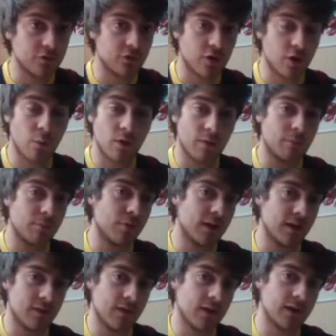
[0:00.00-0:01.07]
you're going to want to bring
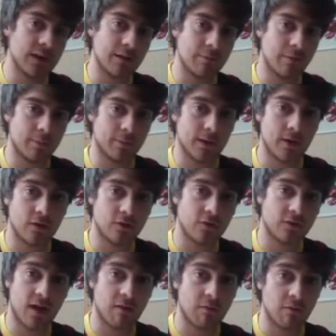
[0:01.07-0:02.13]
in that 11th player just to have